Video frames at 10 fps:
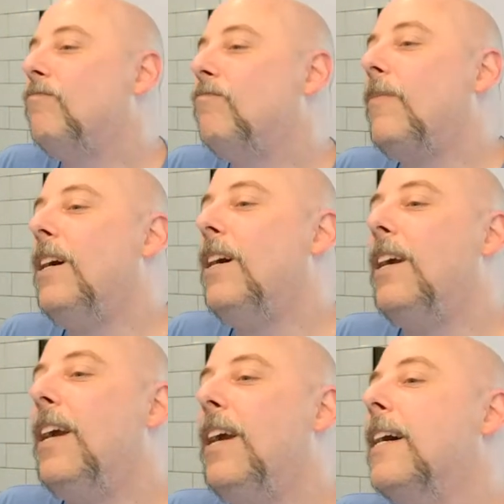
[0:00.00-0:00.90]
All right,
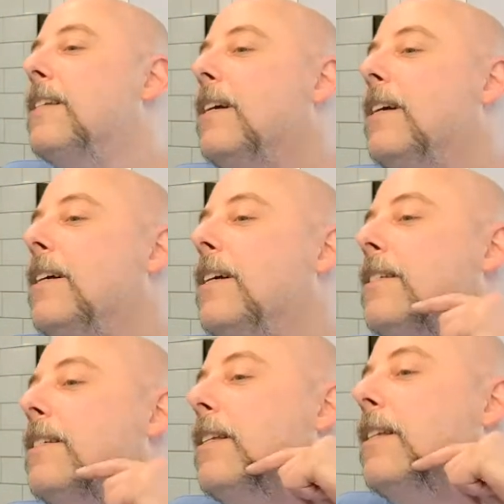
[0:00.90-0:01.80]
guys. So
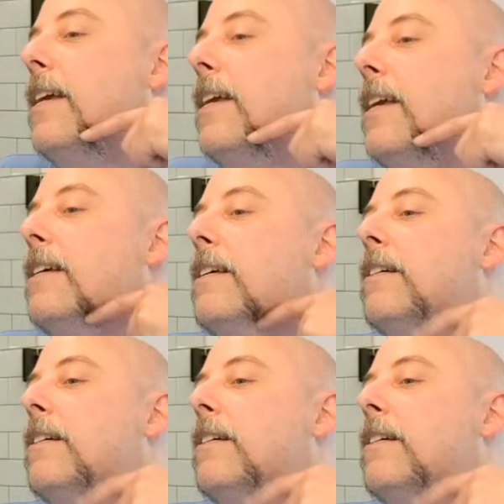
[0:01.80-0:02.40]
let's take it